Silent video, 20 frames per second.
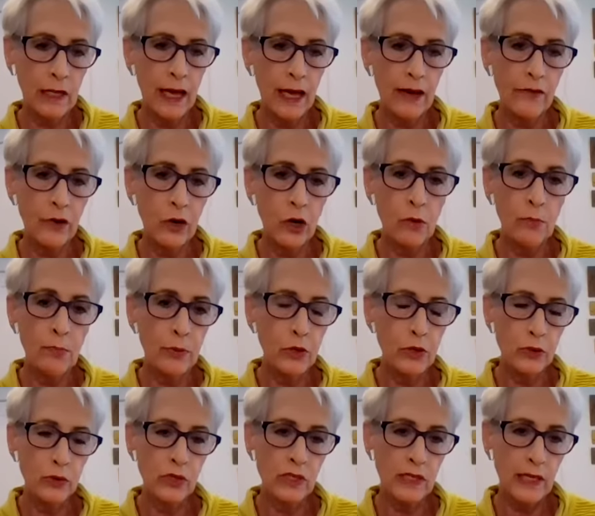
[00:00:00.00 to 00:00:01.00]
it'll ever
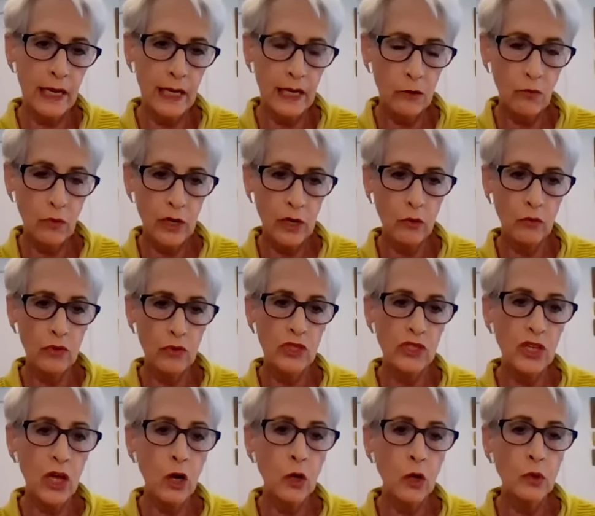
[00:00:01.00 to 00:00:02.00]
produce any real
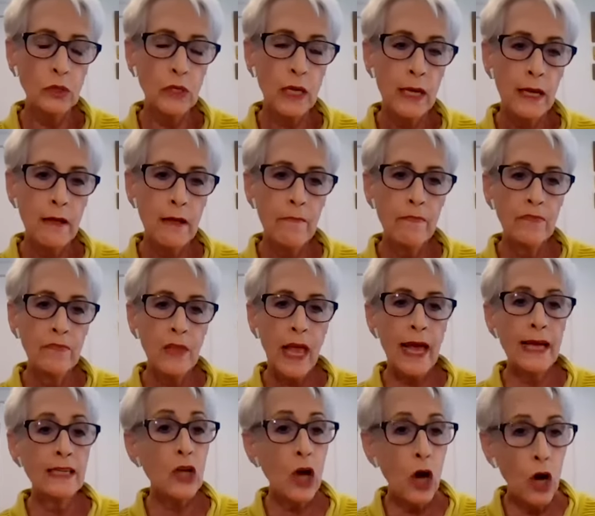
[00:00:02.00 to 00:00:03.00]
result,
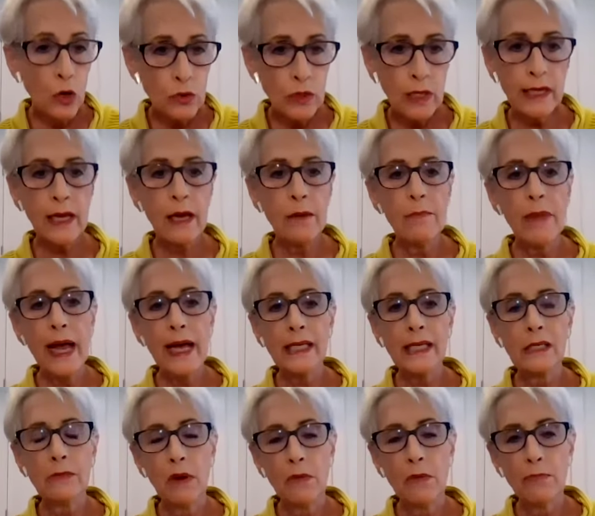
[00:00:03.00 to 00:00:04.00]
and only a
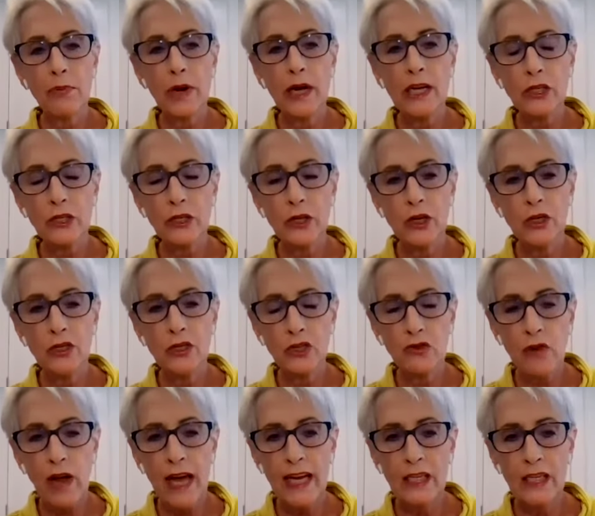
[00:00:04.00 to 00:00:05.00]
maximum pressure
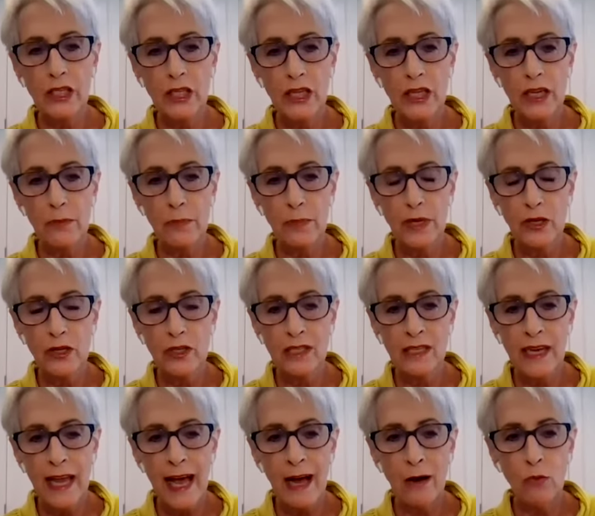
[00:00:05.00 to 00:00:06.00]
strategy, it
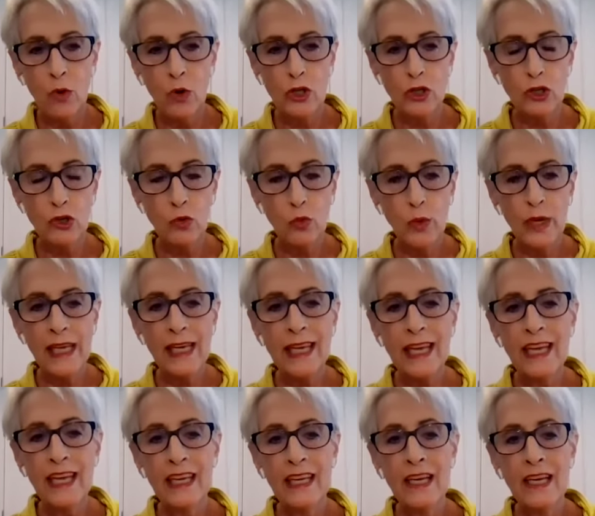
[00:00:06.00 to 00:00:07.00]
appears now, or
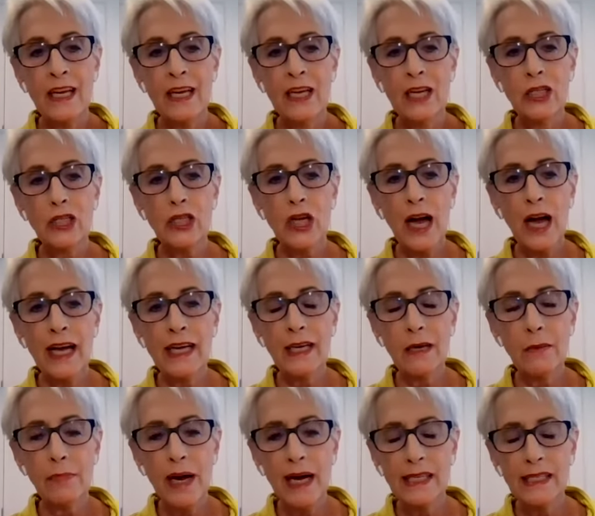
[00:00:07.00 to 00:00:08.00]
tweaking
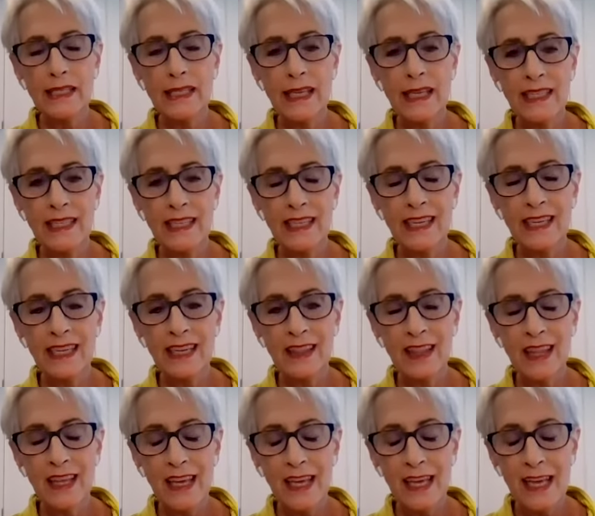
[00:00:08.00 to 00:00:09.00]
China by
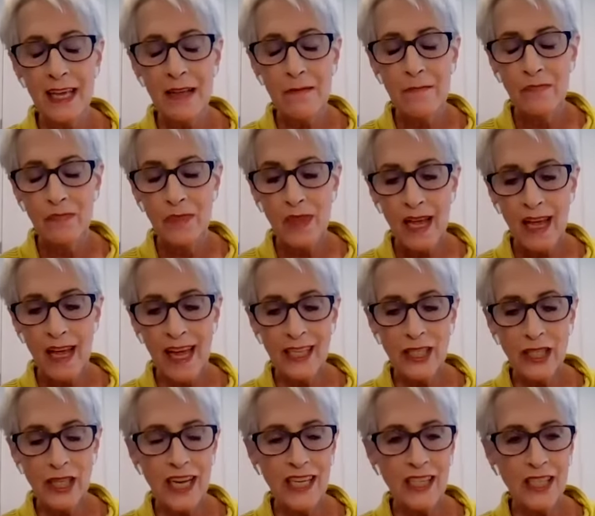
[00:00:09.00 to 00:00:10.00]
sending the
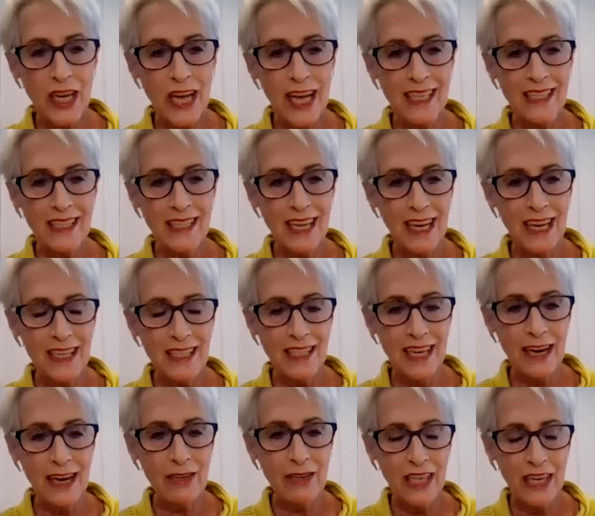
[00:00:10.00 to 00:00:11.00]
HHS
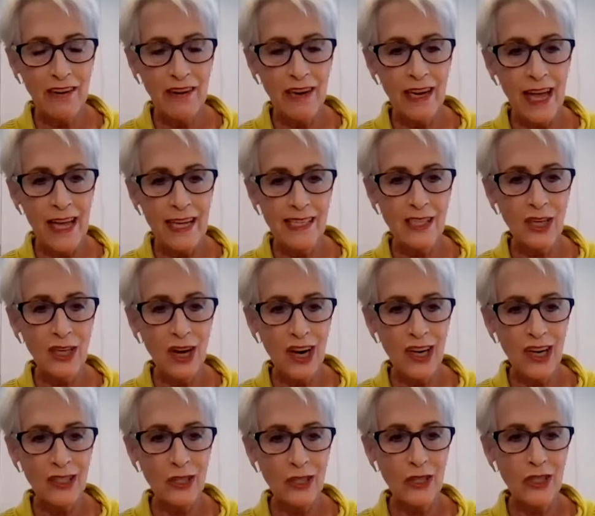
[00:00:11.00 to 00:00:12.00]
Secretary
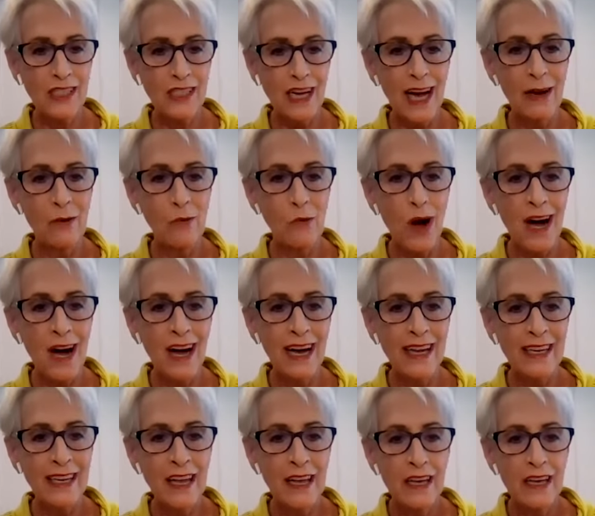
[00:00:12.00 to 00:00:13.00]
Azar to
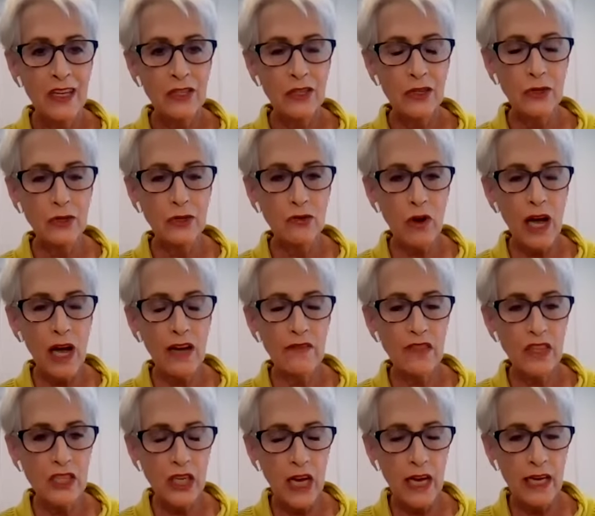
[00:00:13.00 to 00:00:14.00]
Taiwan to drive
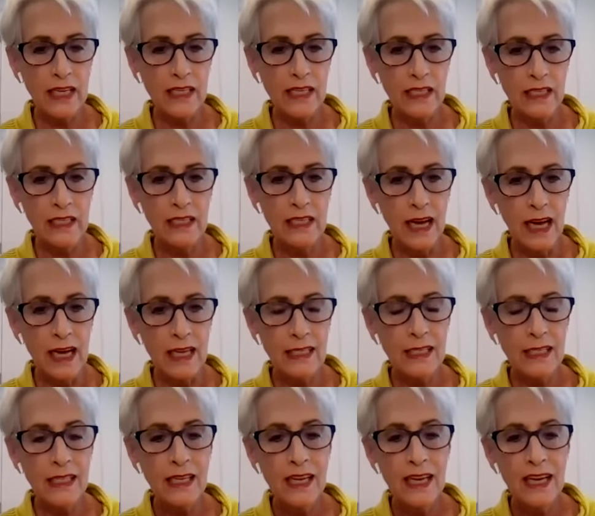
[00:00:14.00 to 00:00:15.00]
the Chinese
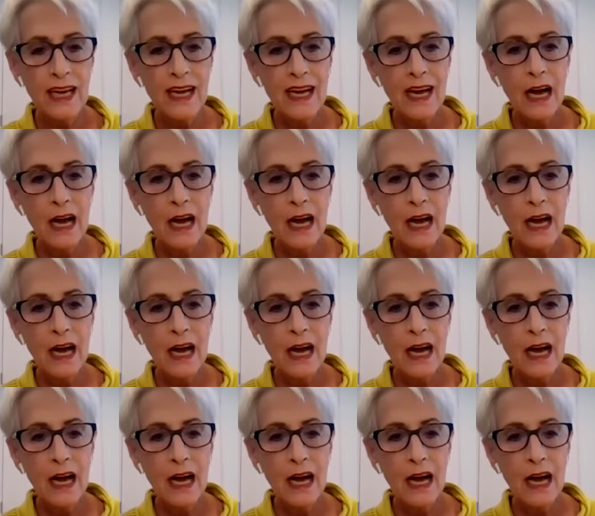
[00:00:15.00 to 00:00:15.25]
nuts.